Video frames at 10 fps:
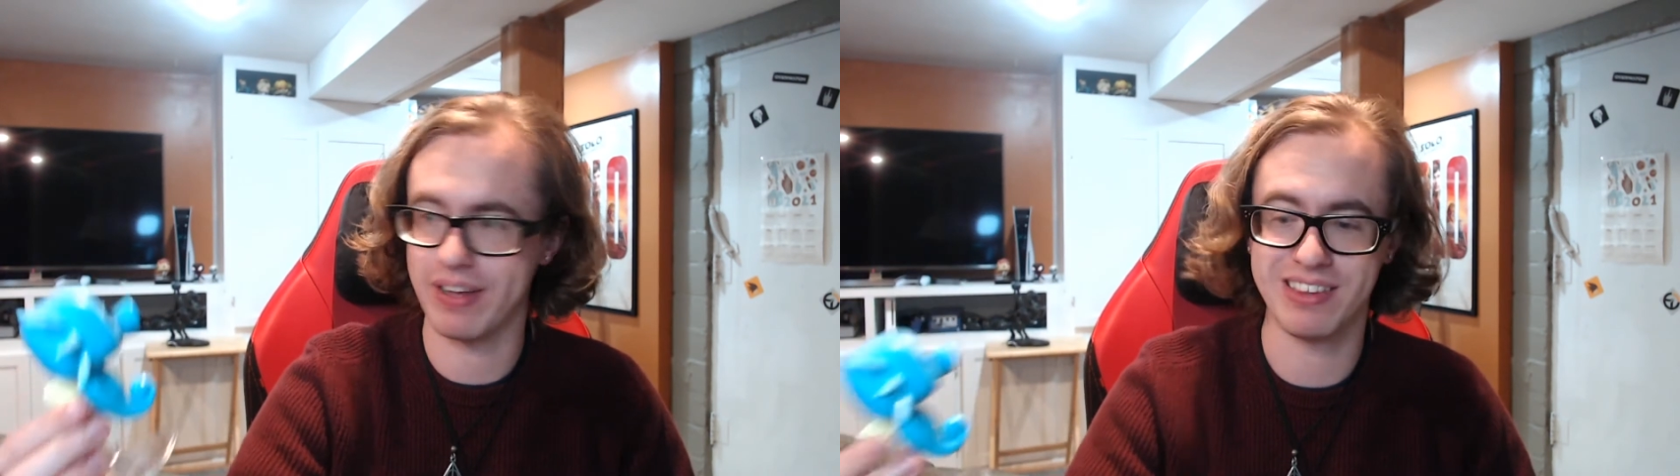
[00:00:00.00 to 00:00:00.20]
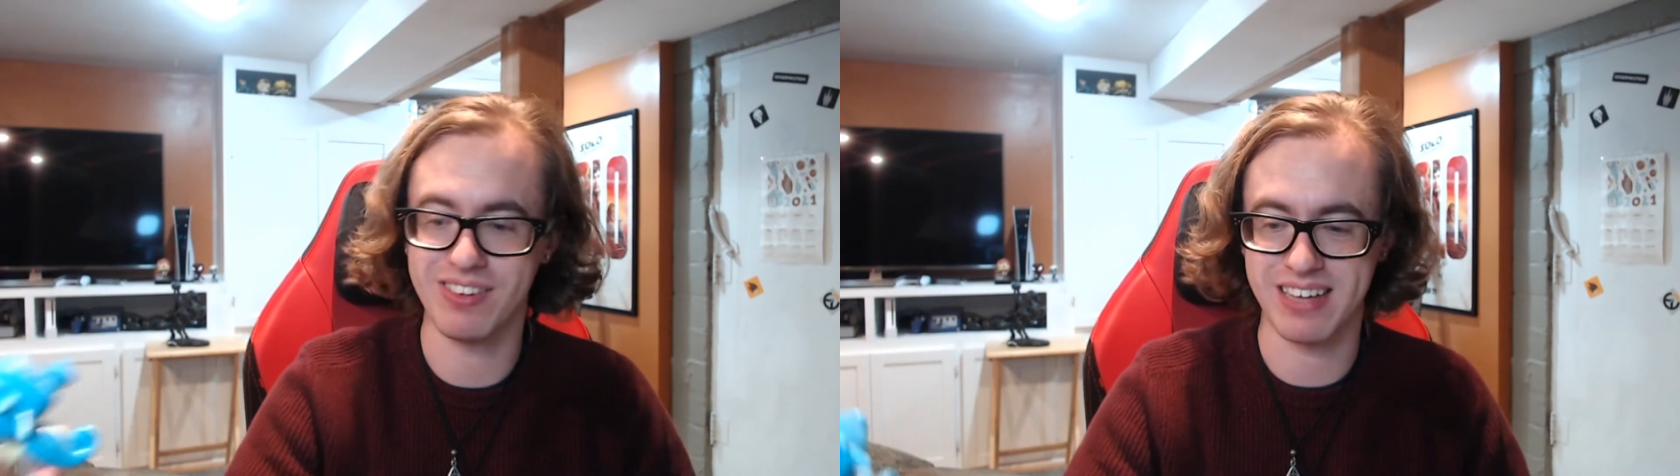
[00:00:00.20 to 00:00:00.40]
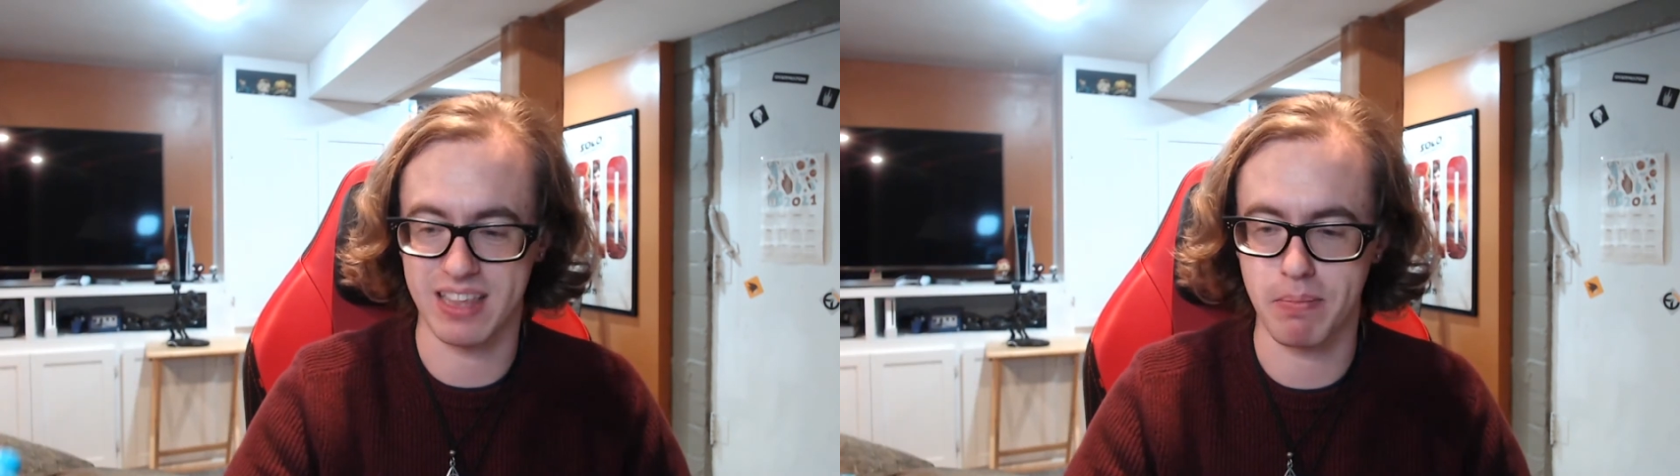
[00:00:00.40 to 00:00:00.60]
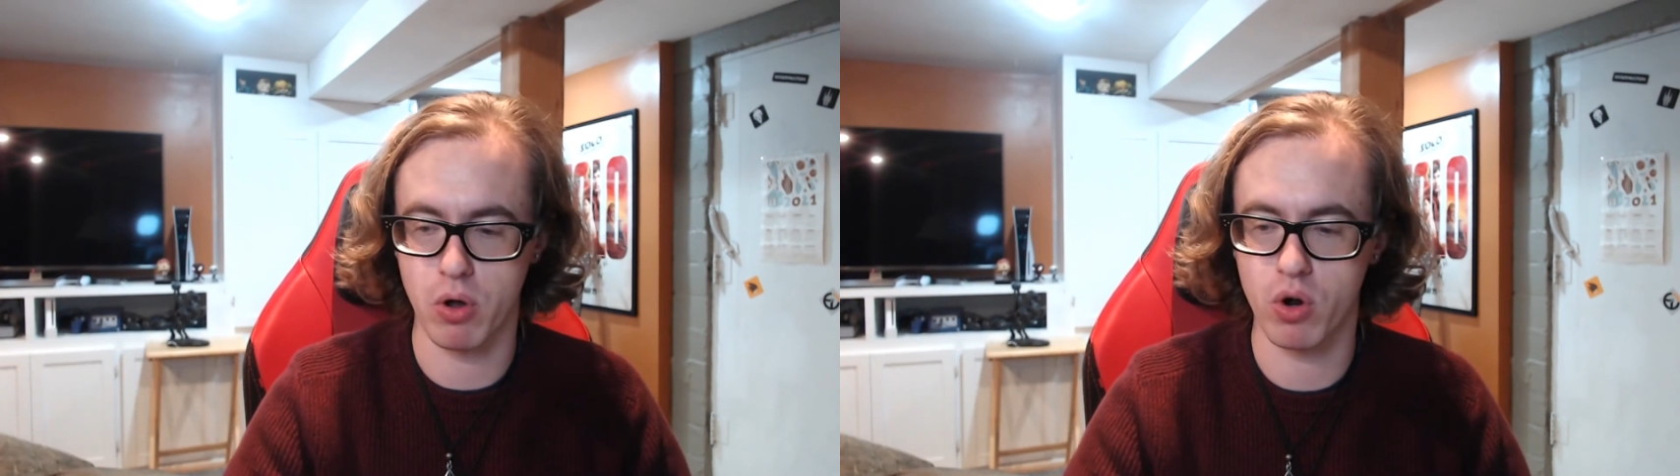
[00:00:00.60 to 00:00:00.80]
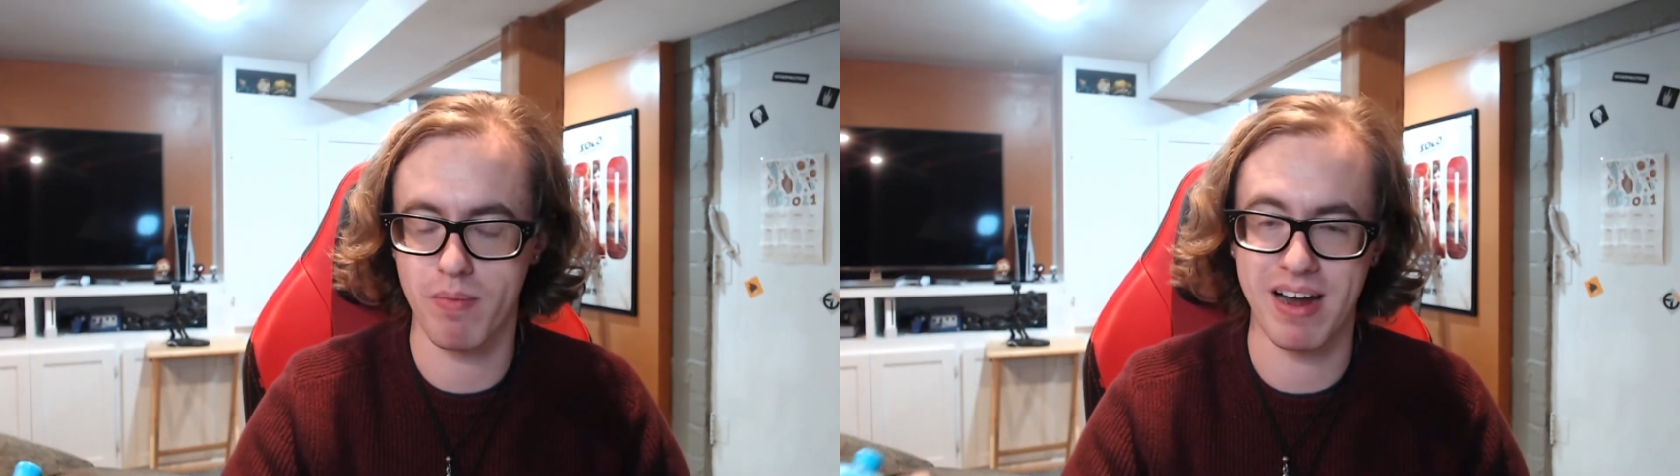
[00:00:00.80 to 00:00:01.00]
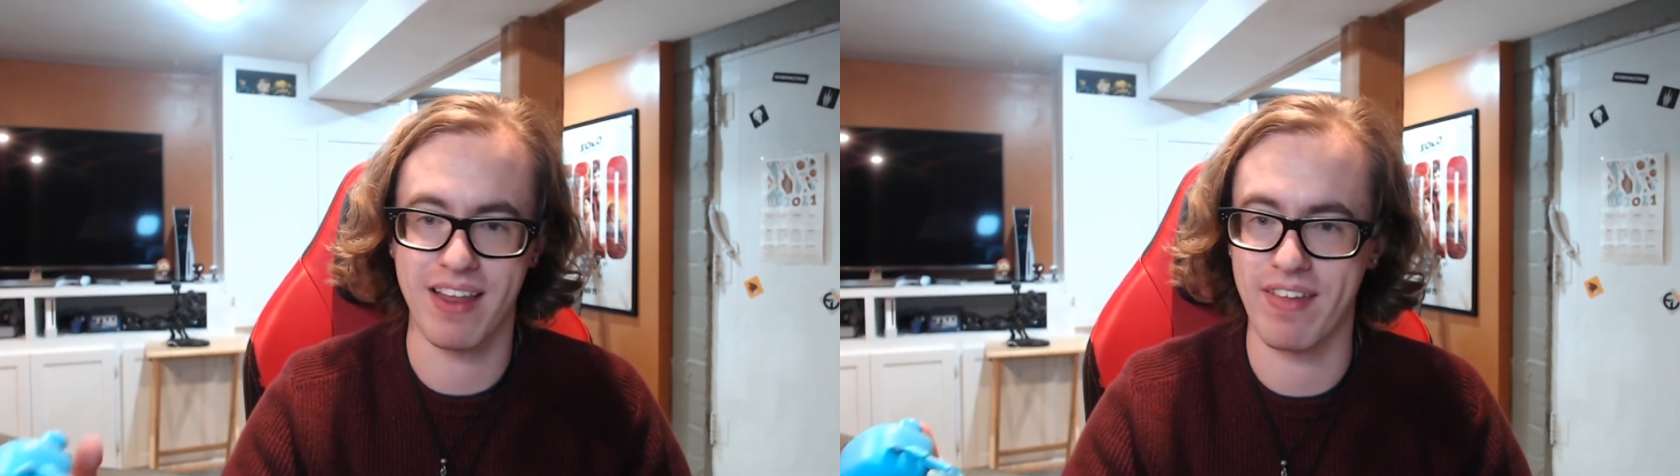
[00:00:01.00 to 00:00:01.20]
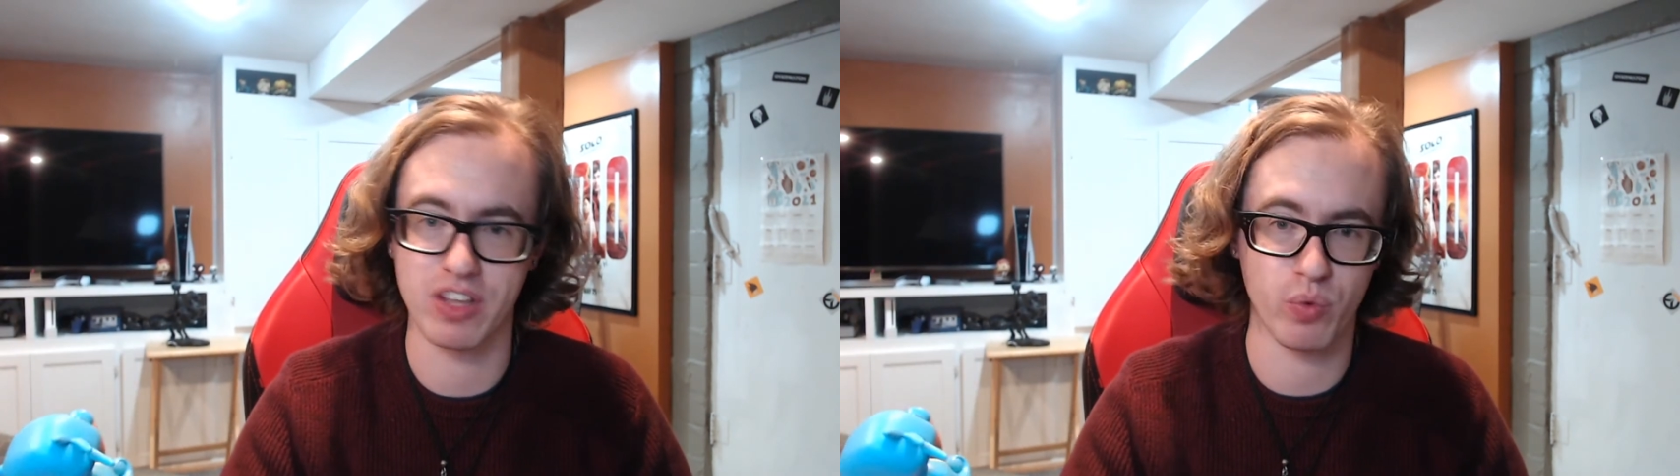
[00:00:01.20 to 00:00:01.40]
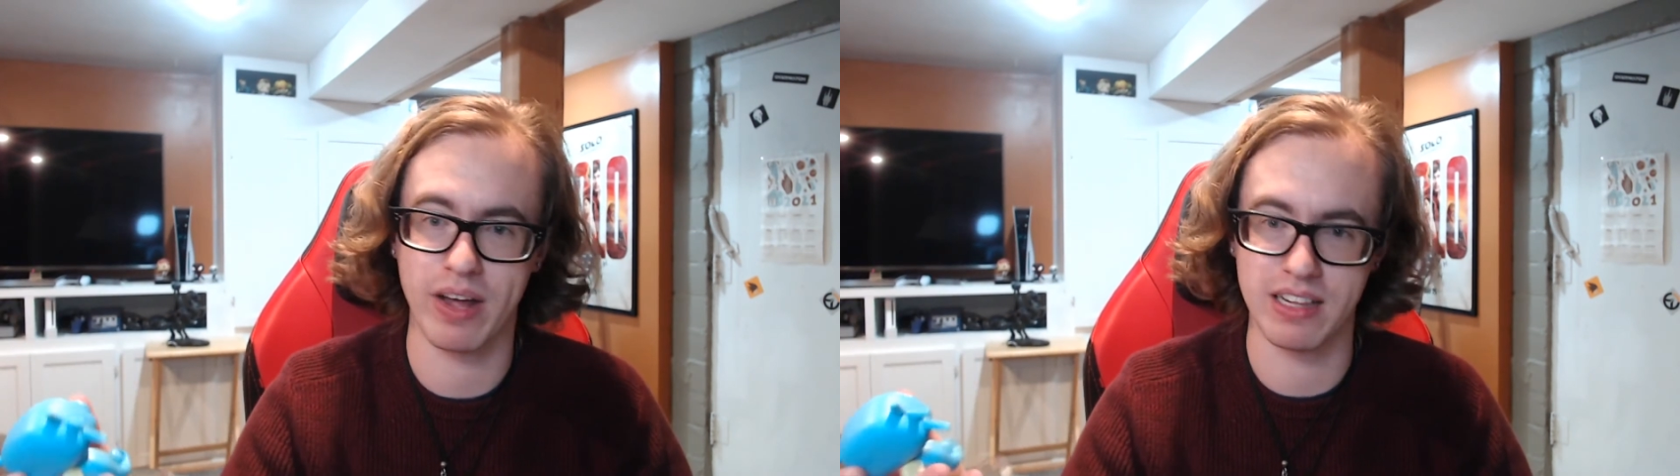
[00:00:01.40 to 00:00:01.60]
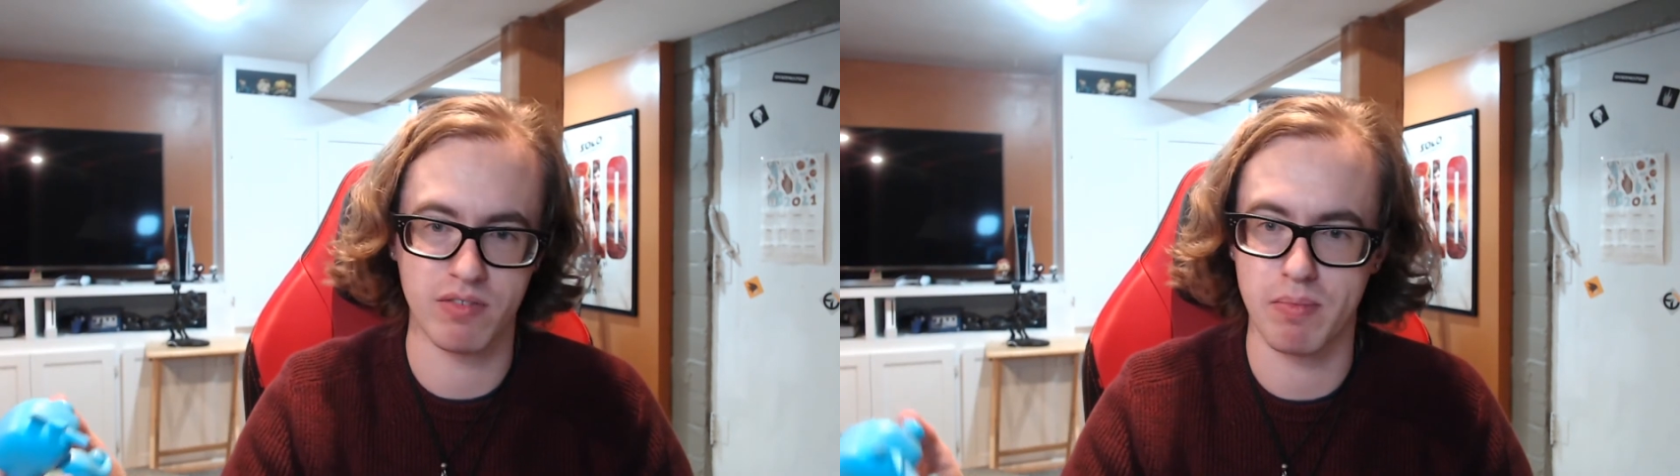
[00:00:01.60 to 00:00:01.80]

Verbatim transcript: it looks like the Pokemon, and that's what I love